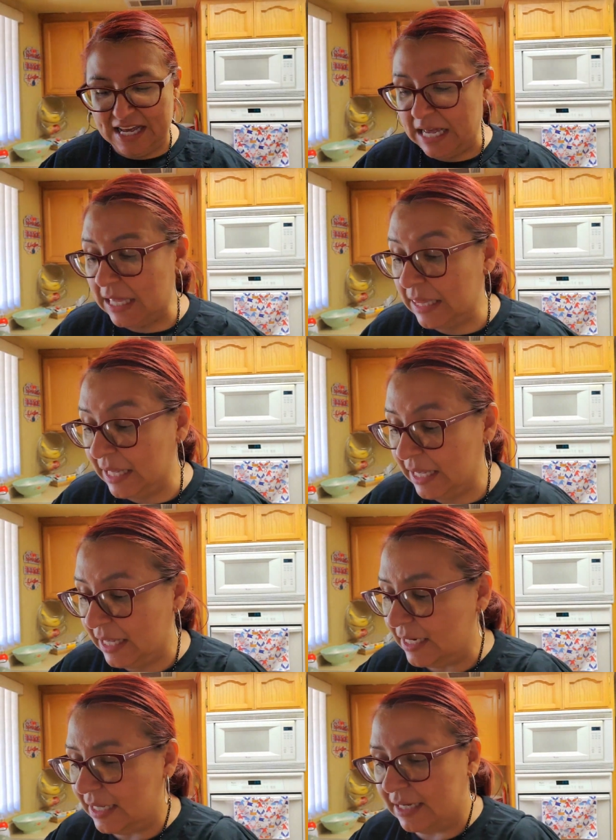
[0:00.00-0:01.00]
And
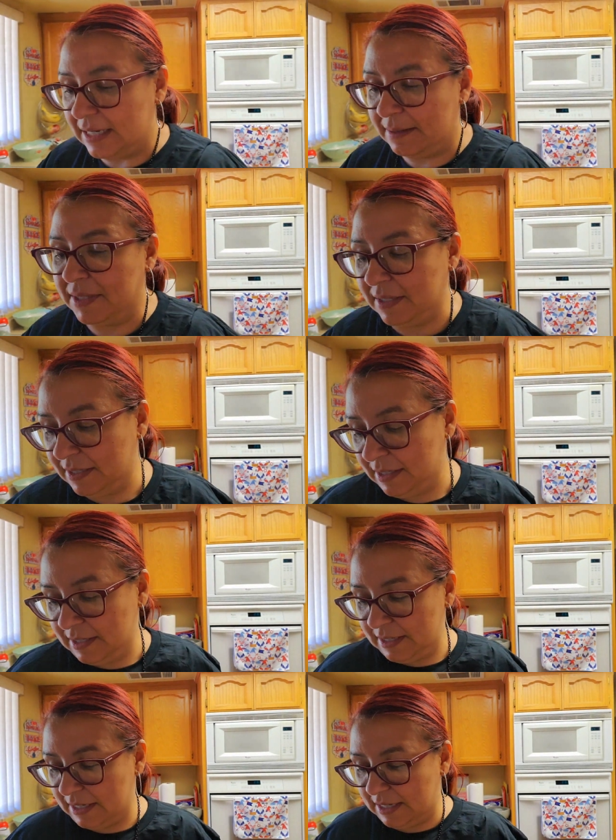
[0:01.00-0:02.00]
then um,
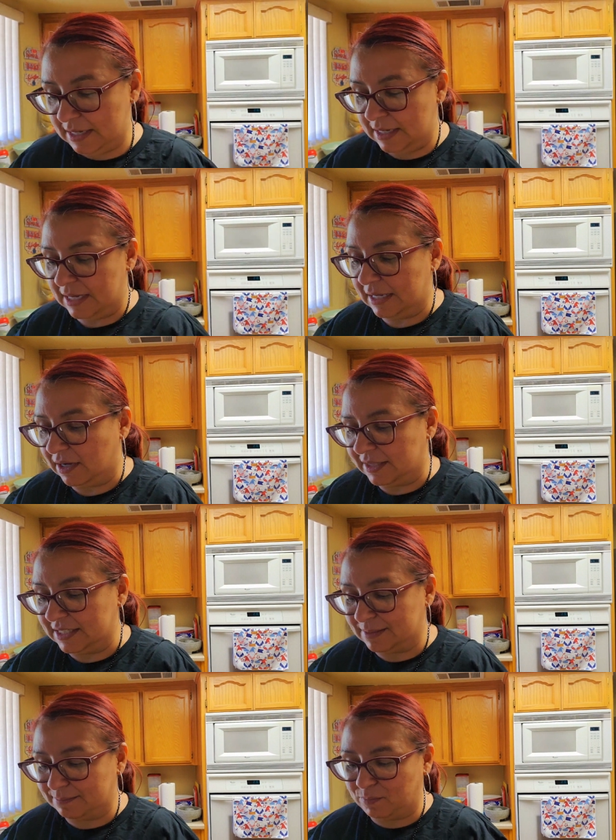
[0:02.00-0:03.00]
uh, I got
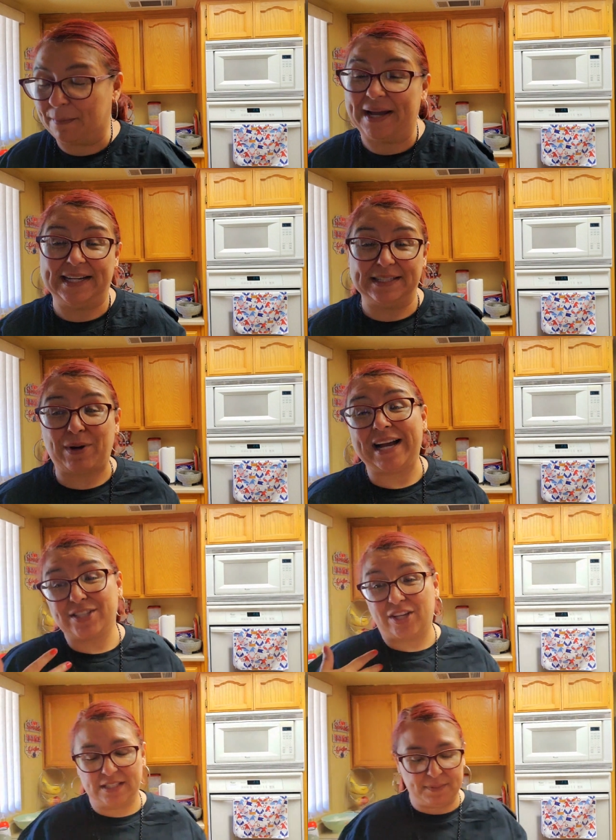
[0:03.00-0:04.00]
this, well, my head, well, I
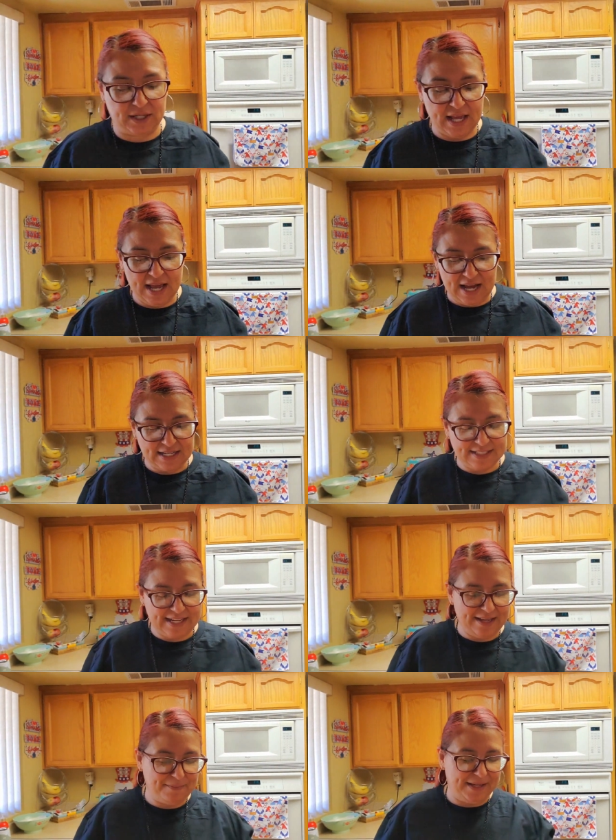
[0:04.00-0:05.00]
saw this book. I said,
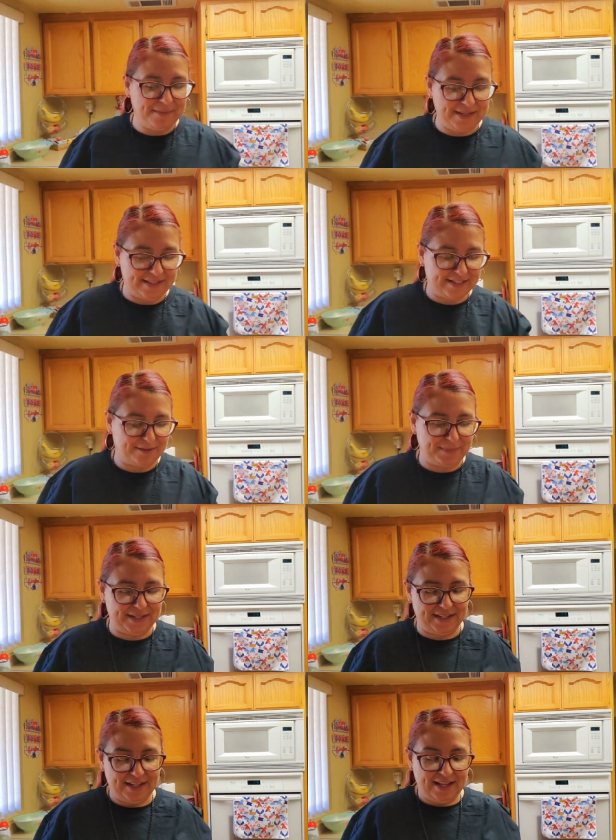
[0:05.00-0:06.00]
hey, baby, this will be
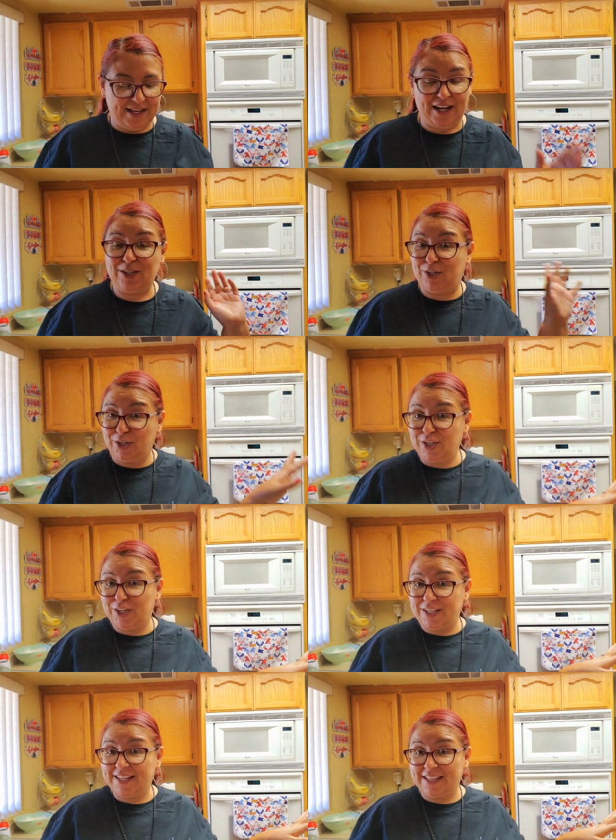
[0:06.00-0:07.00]
a, a
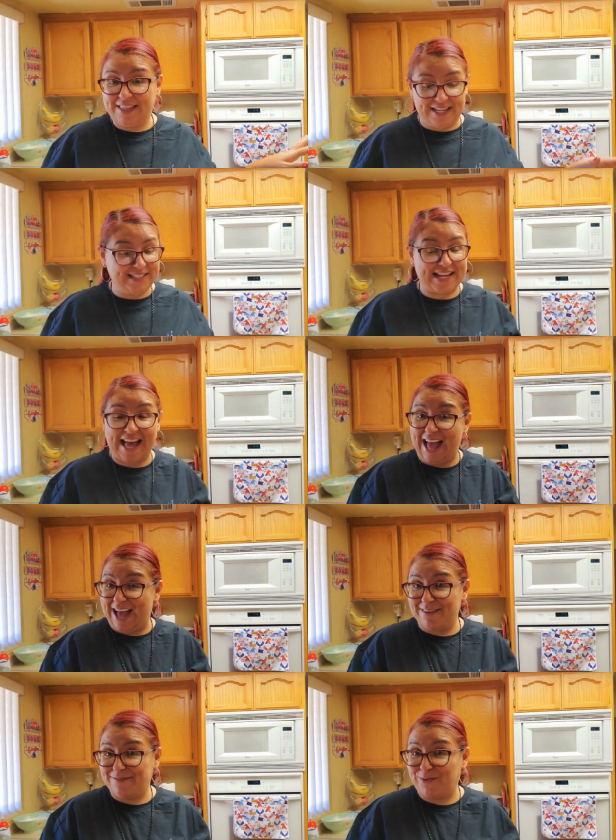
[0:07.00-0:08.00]
good thing to
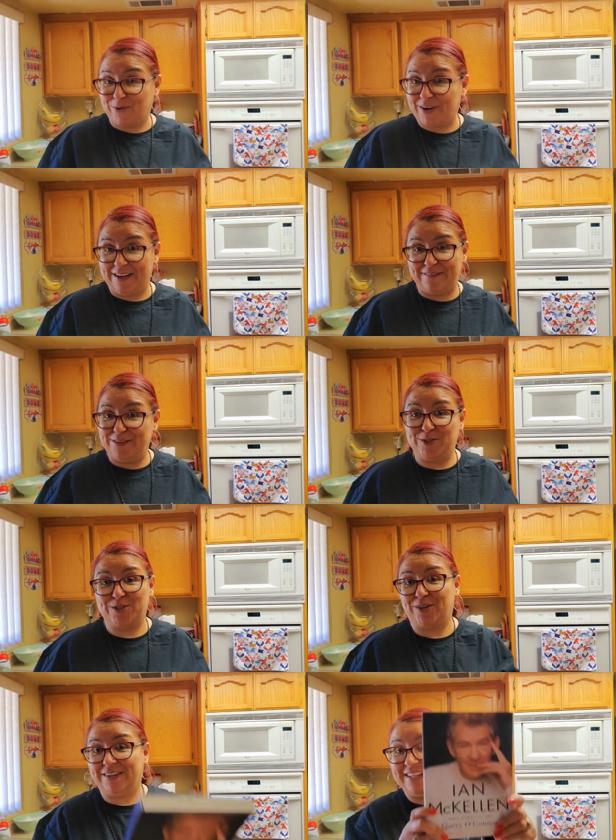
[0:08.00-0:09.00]
have for a future